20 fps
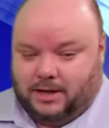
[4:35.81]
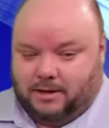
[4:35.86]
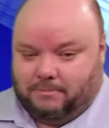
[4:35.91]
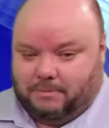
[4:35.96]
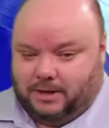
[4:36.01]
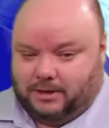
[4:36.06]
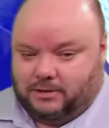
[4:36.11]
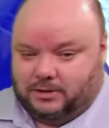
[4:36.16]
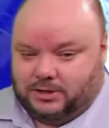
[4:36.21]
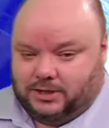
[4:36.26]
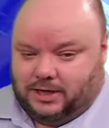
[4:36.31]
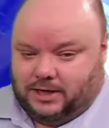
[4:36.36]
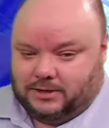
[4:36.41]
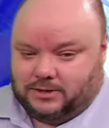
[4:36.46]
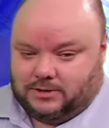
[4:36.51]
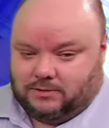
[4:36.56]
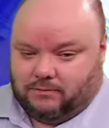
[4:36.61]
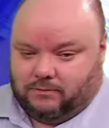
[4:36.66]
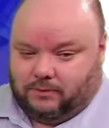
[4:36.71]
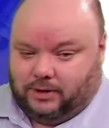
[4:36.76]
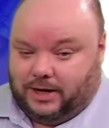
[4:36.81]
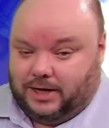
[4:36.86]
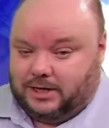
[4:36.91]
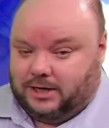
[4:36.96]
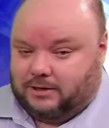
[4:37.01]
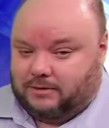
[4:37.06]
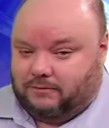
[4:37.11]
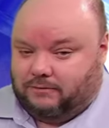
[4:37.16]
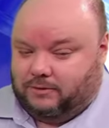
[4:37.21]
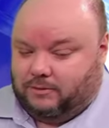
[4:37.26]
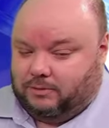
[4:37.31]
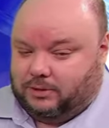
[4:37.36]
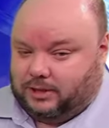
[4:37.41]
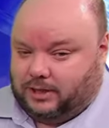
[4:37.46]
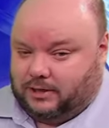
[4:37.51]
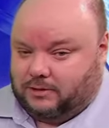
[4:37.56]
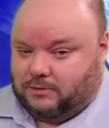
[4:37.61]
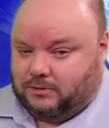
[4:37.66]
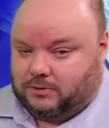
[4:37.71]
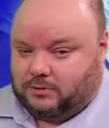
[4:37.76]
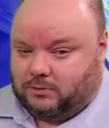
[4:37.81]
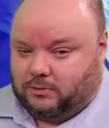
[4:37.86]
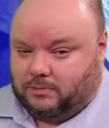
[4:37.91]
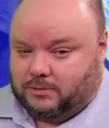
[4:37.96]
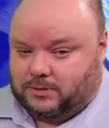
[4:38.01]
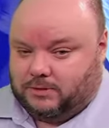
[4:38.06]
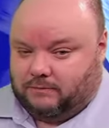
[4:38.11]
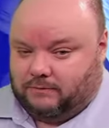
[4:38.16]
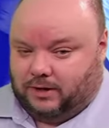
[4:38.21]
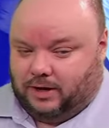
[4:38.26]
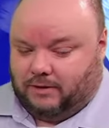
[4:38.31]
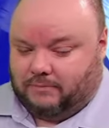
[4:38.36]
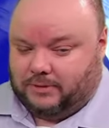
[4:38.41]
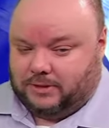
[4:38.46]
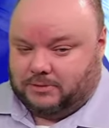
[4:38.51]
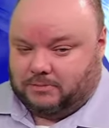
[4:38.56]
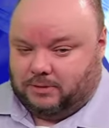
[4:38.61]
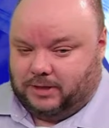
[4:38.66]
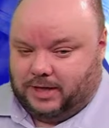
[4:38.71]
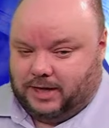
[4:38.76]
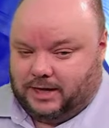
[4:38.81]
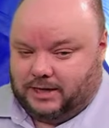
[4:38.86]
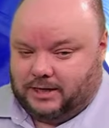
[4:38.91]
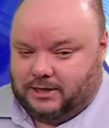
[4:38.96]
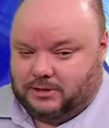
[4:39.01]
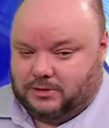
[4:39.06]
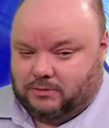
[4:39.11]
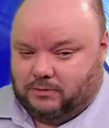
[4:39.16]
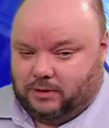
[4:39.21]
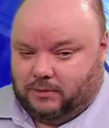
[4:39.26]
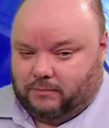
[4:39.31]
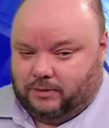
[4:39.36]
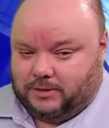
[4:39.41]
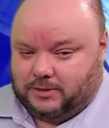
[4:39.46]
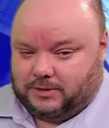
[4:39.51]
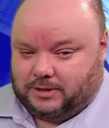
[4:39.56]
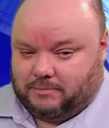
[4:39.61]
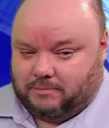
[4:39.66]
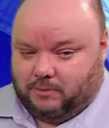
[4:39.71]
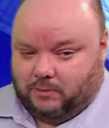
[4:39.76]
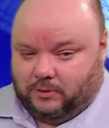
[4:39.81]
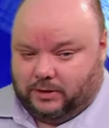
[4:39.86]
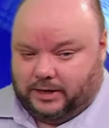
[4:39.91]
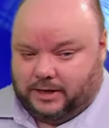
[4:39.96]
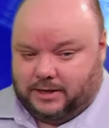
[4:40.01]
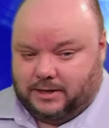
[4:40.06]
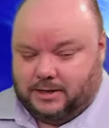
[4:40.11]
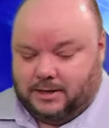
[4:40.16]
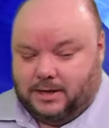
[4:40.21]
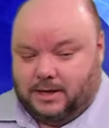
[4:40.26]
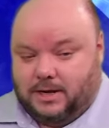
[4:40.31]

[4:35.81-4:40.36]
better chance of rain and a few thunderstorms involved as we head into our Wednesday morning.